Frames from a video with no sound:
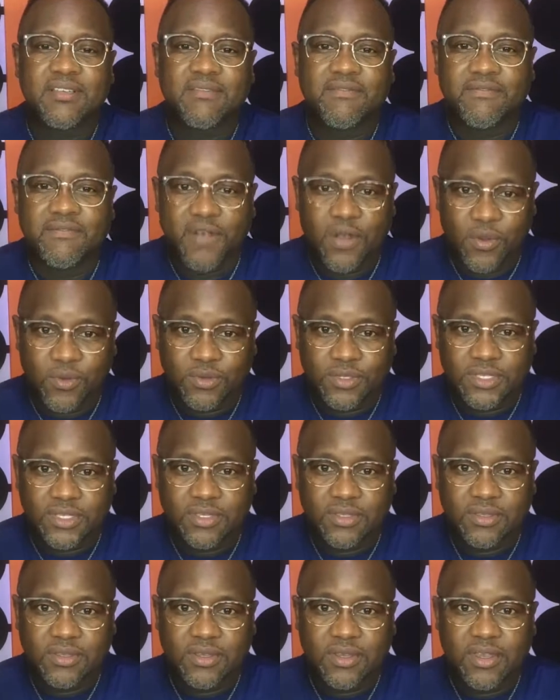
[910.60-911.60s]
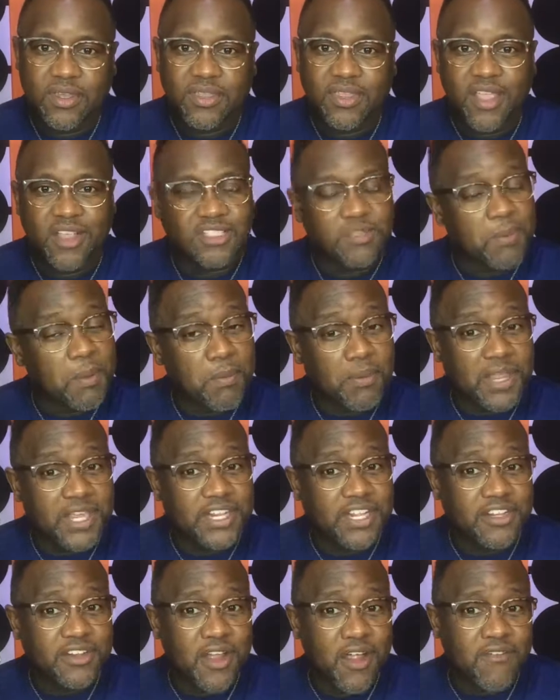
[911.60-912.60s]
vote. There's some people
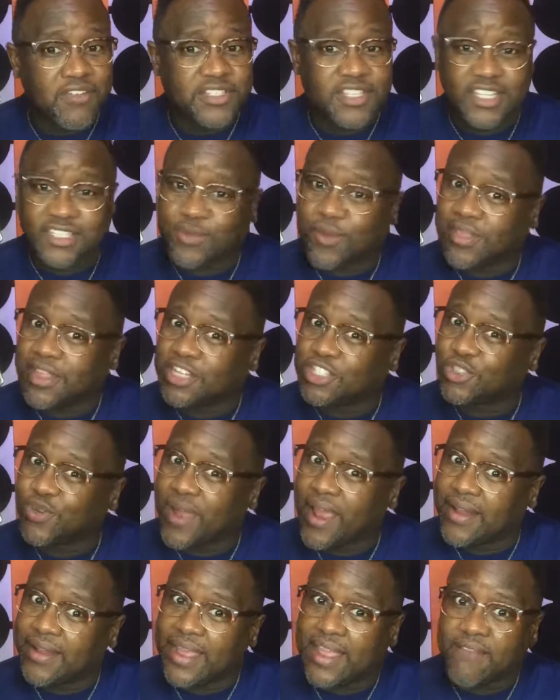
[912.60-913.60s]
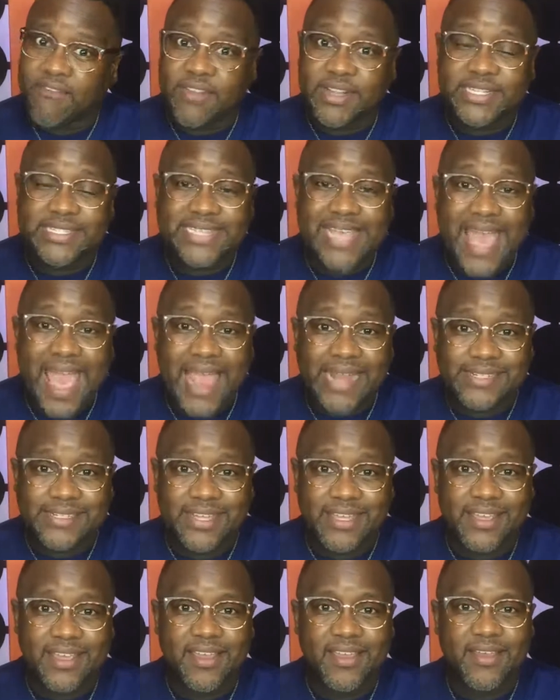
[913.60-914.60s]
getting nervous. That's why they're trying every
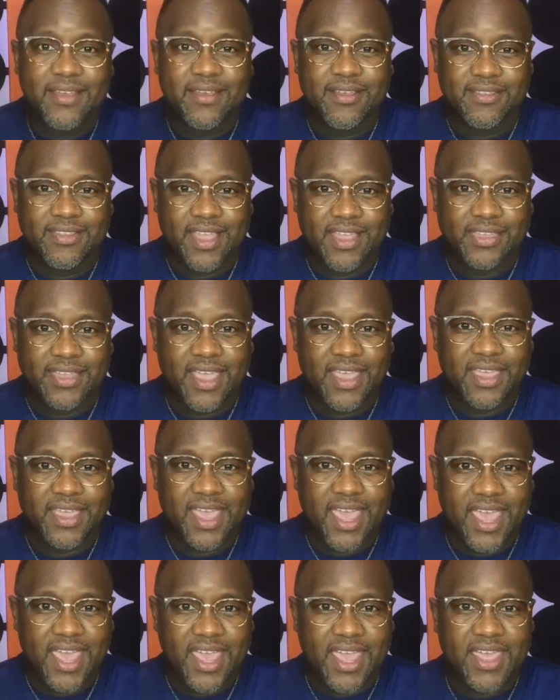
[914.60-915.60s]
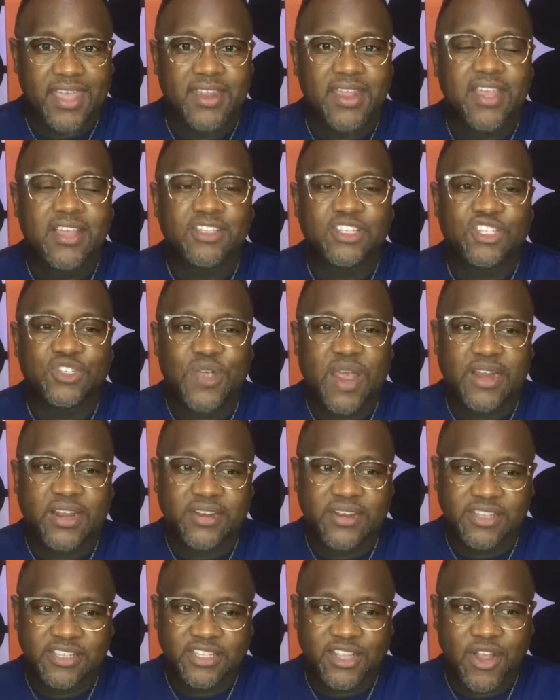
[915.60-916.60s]
tactic that they can to try to
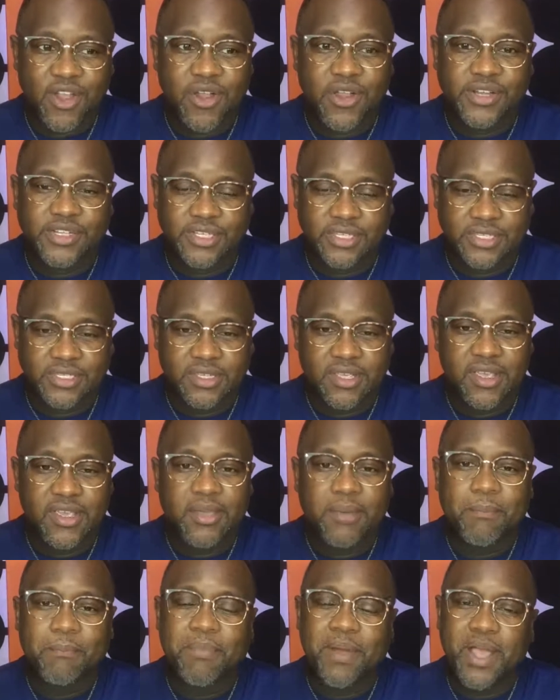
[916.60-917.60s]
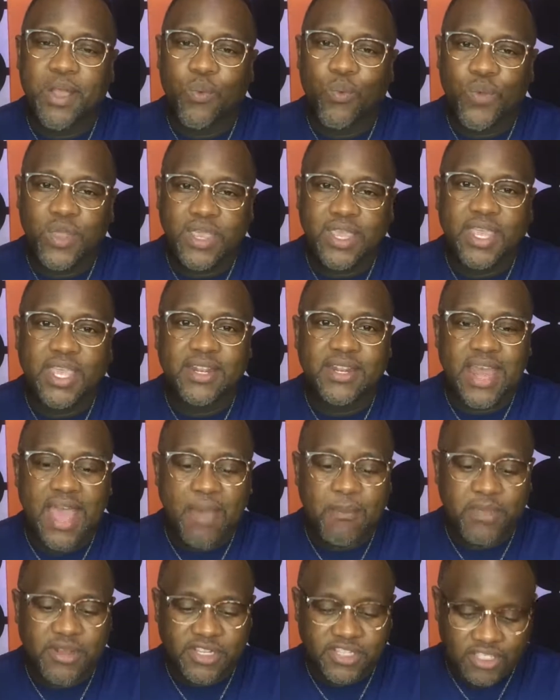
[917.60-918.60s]
discourage us. But we
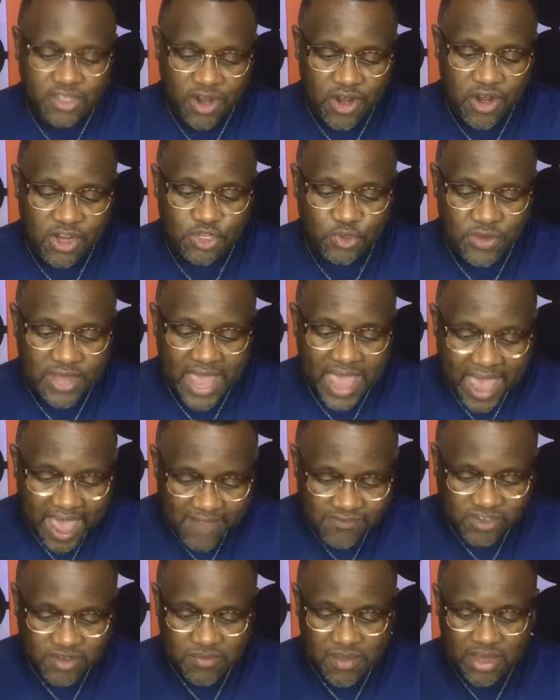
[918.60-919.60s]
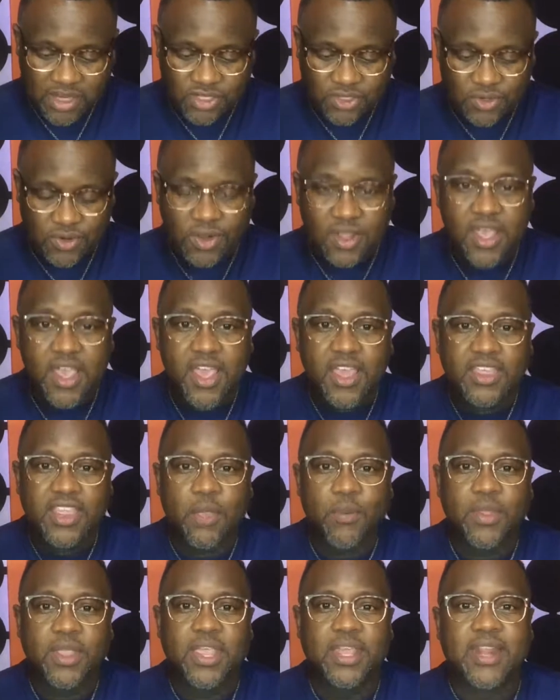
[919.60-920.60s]
cannot be discouraged. We have to make sure
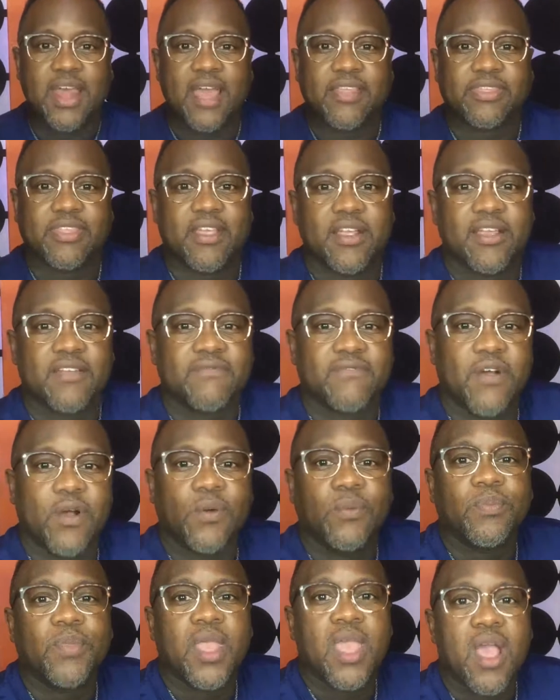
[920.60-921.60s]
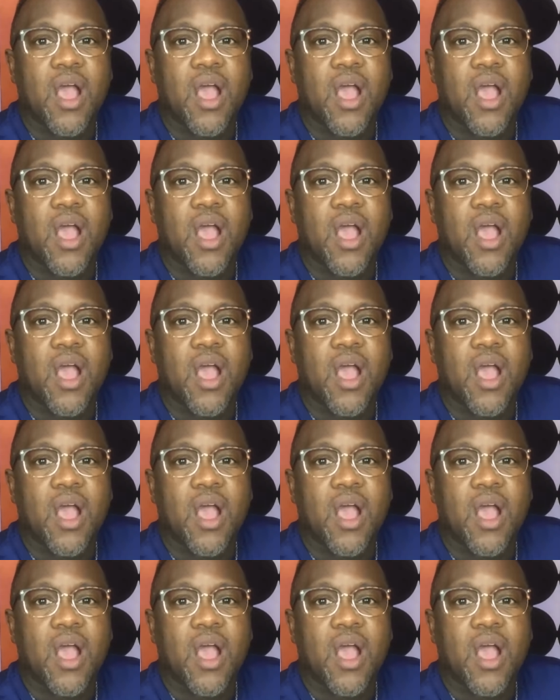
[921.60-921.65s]
that we get out there and vote.